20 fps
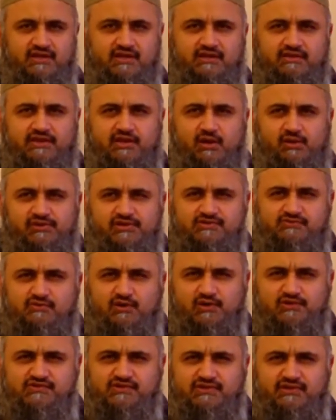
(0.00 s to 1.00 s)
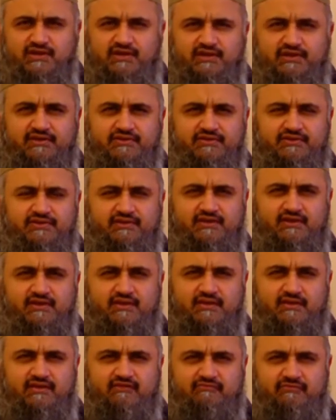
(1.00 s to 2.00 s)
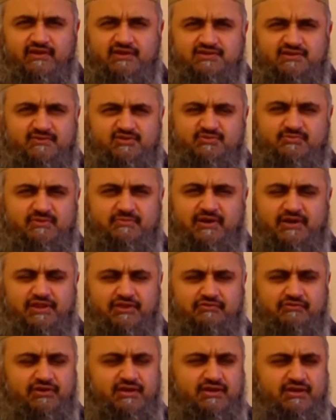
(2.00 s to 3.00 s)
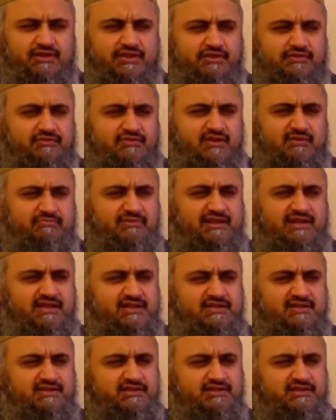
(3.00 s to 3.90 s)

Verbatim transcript: The oldest rocks on Earth, they've measured them to be about three three billion,